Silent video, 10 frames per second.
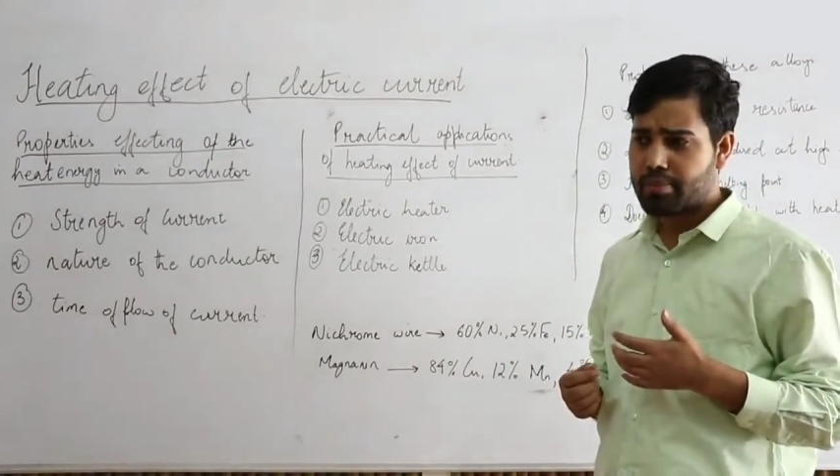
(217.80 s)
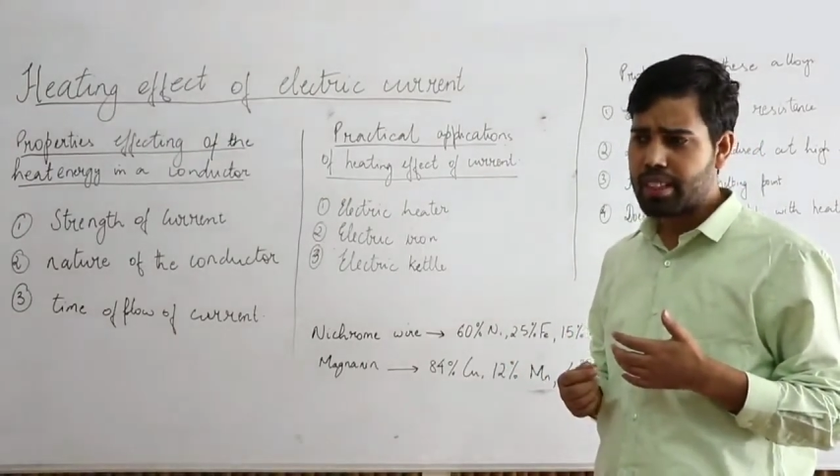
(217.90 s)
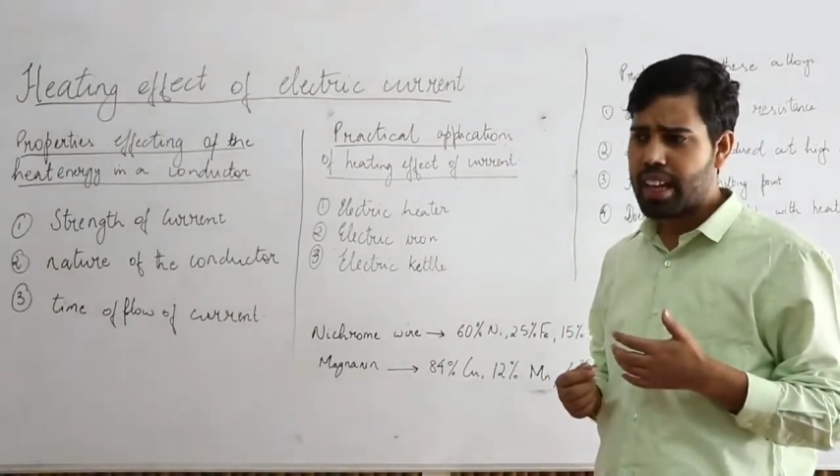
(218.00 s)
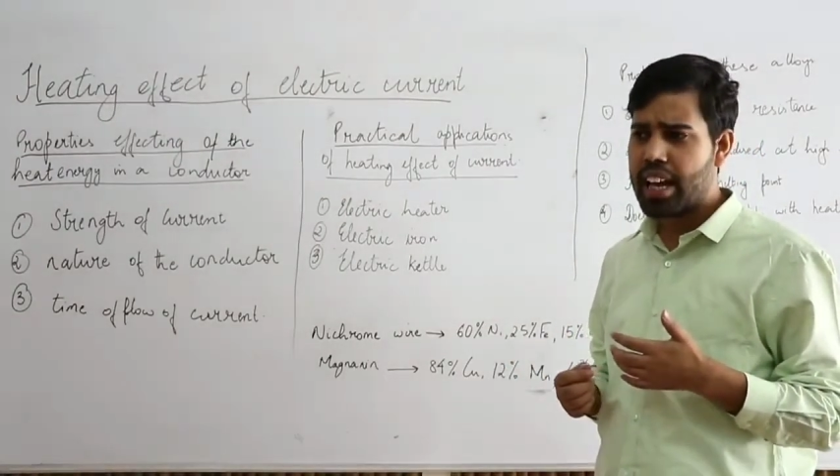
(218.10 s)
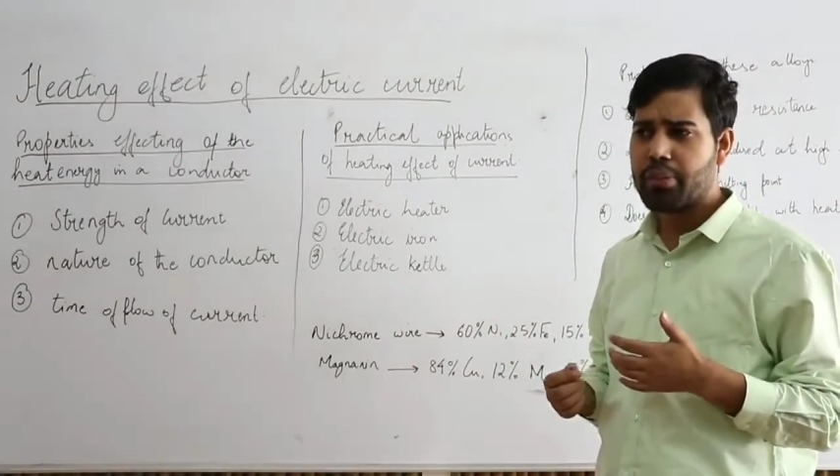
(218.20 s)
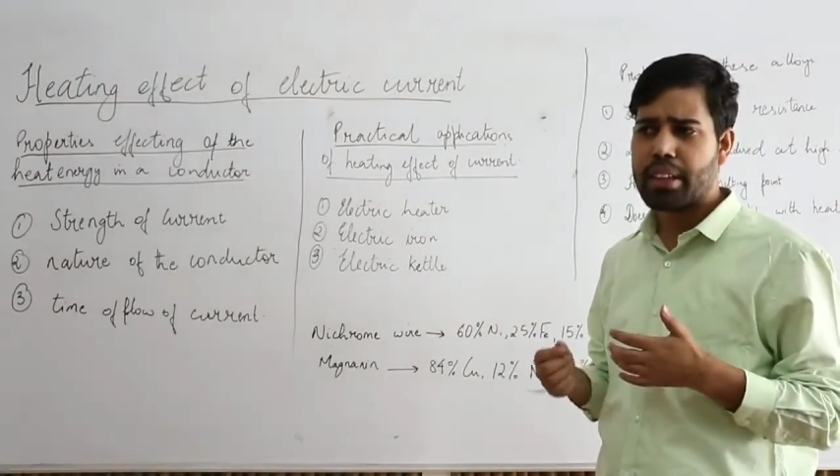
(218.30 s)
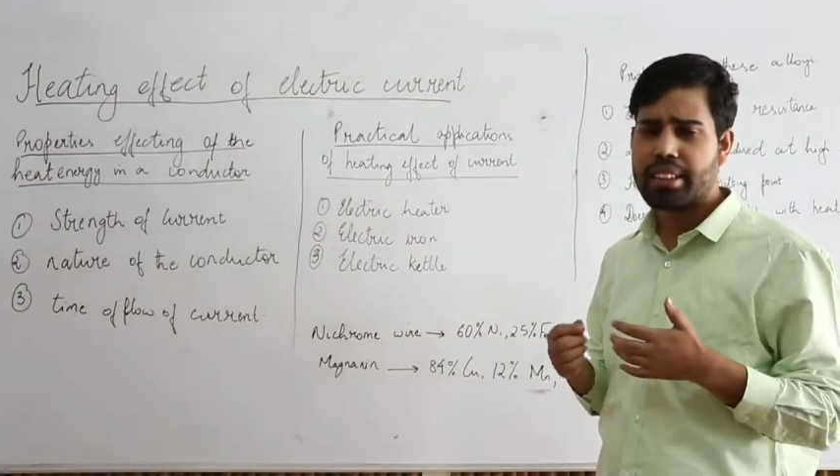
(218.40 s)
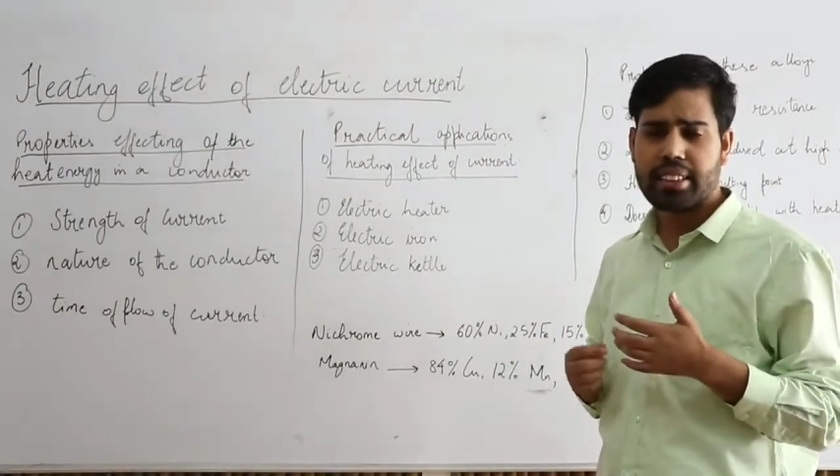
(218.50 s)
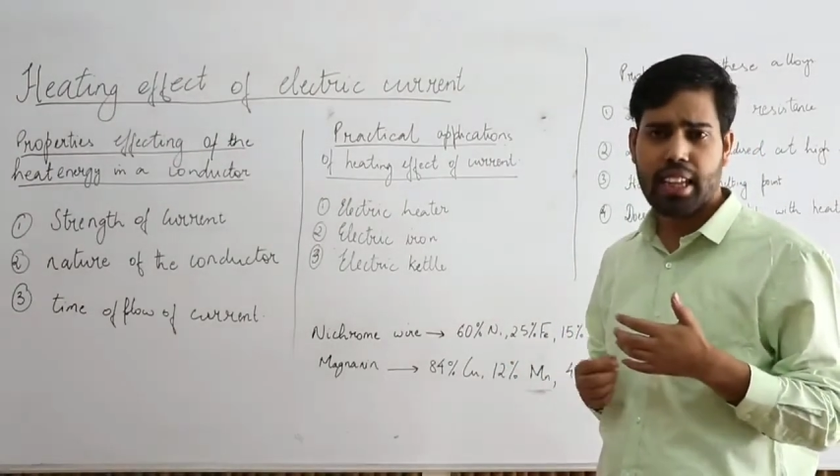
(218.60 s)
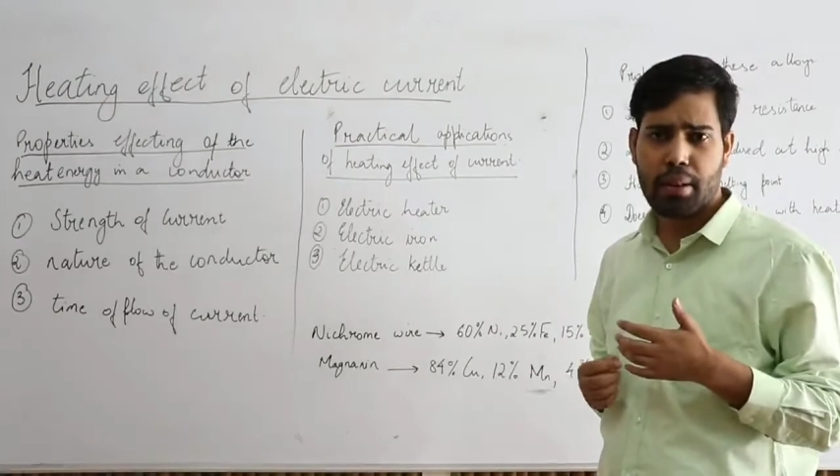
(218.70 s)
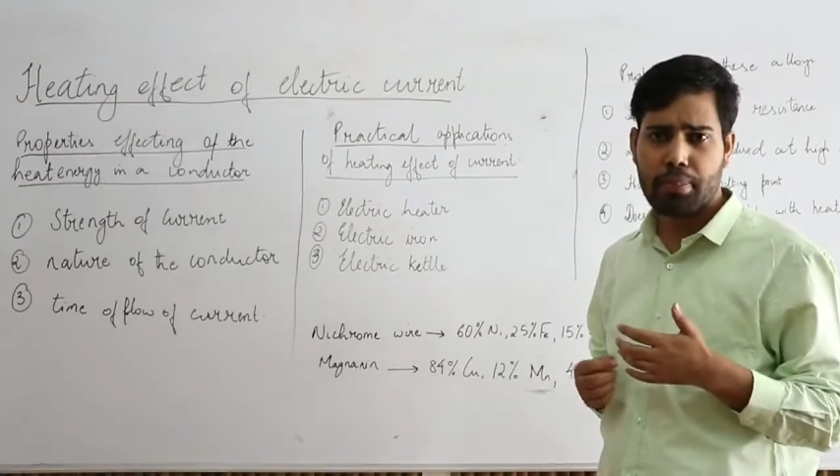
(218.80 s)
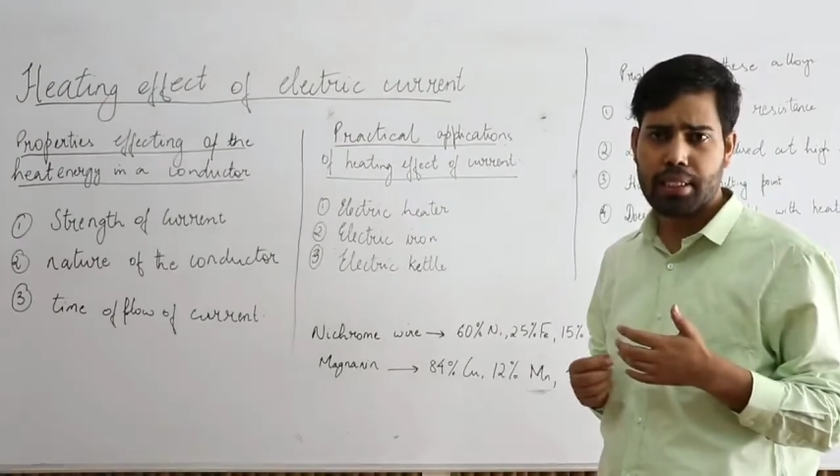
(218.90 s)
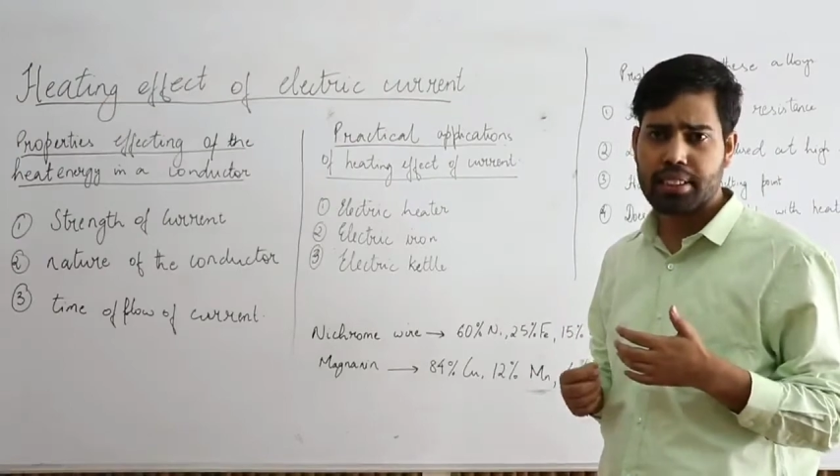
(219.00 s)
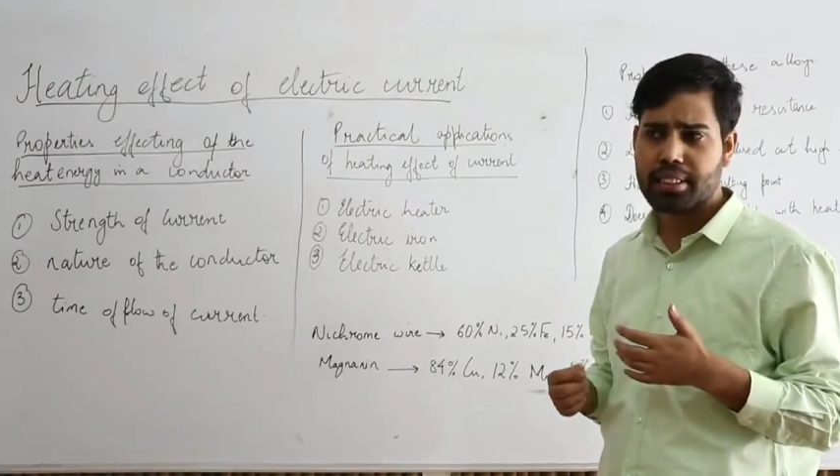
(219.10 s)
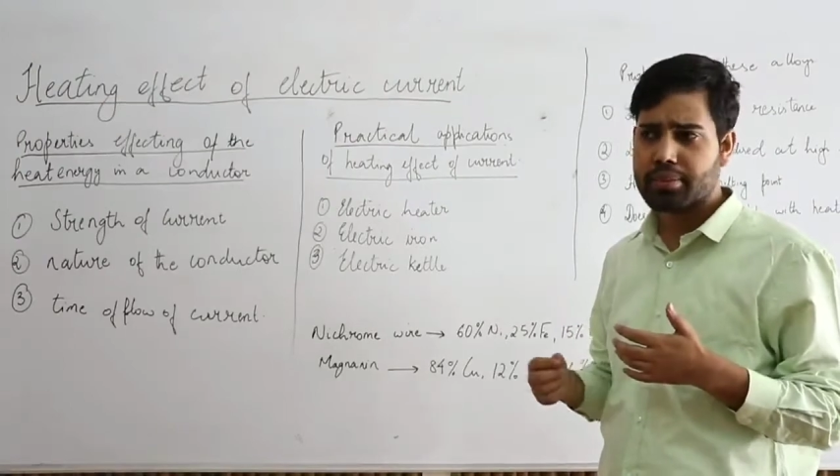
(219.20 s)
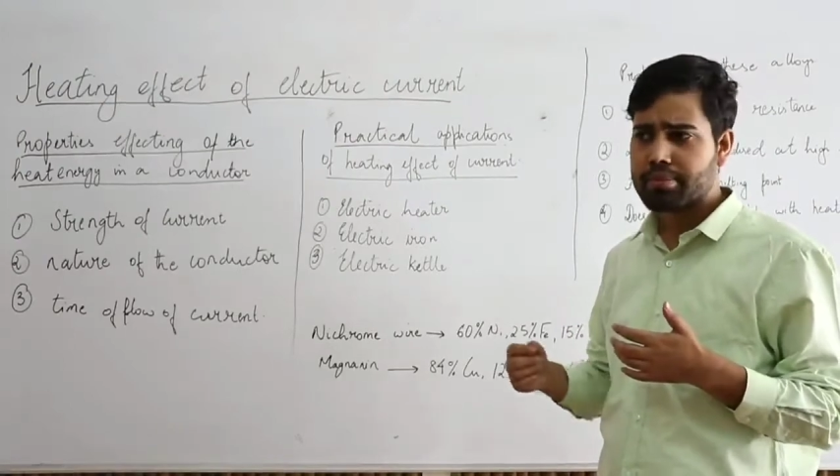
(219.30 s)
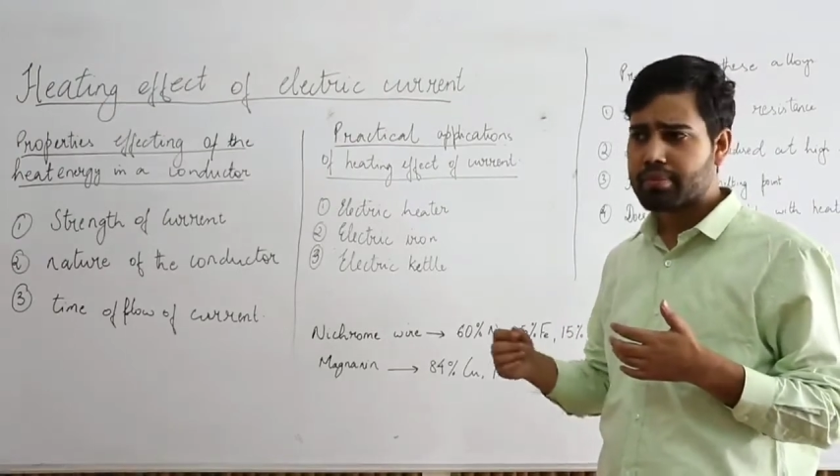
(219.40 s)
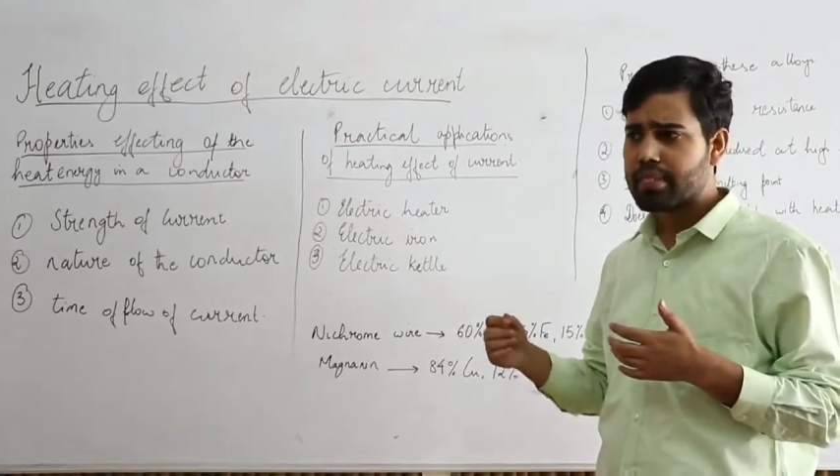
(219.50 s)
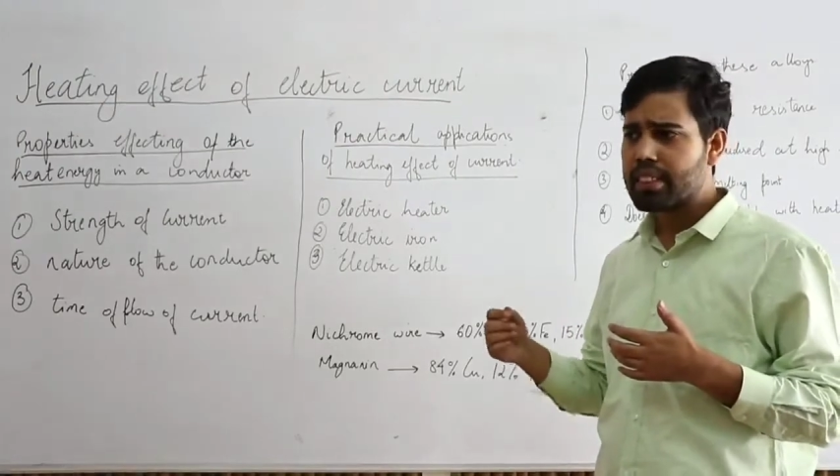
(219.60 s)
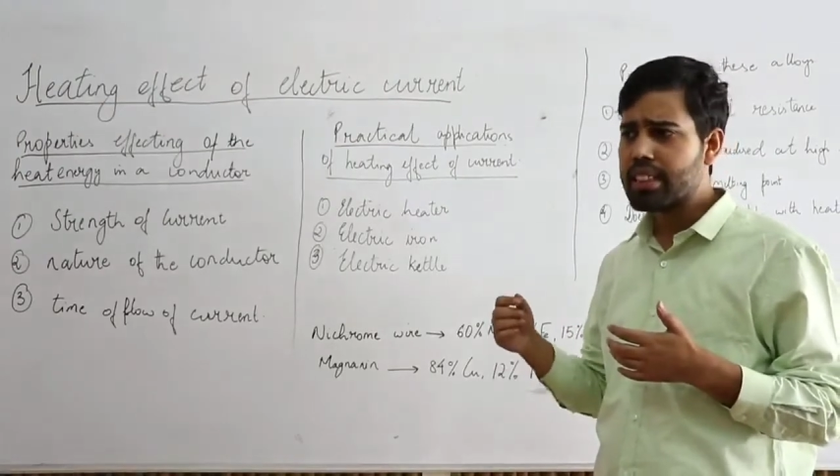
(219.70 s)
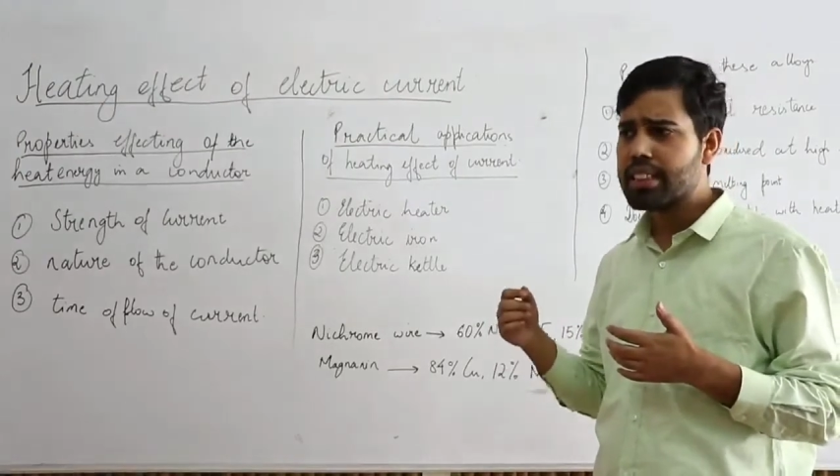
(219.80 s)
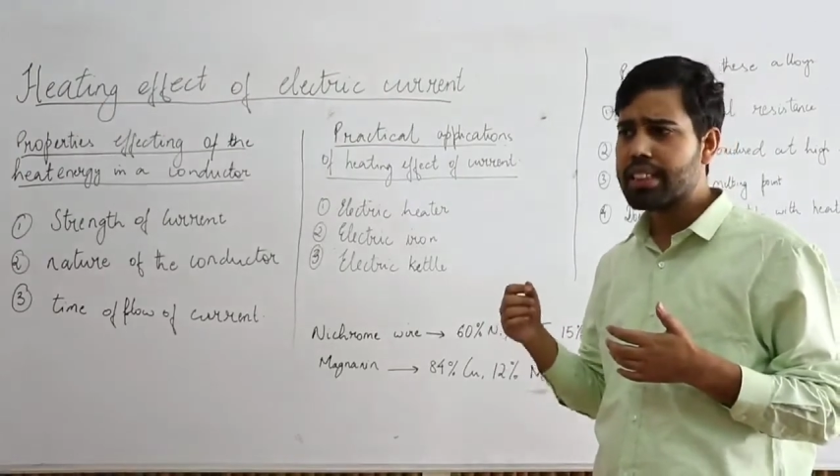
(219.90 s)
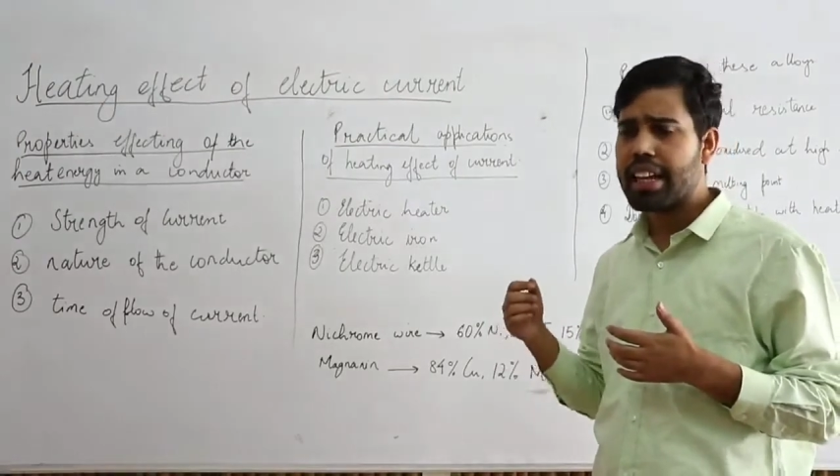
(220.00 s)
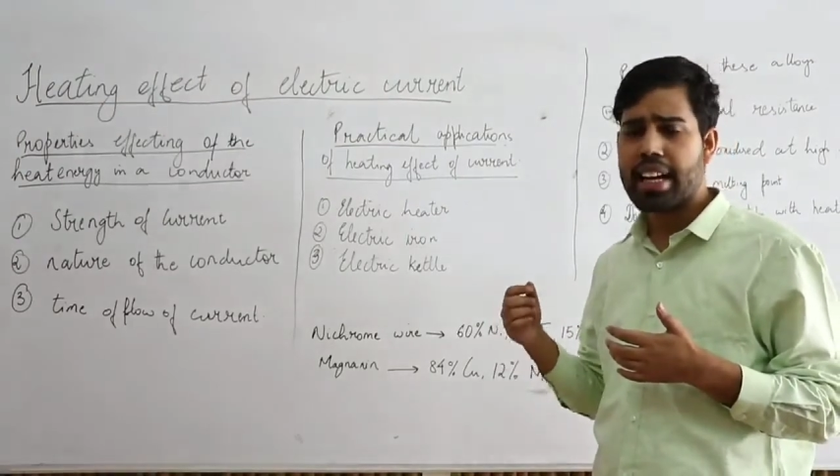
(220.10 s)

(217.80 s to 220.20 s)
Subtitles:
And when this happens, the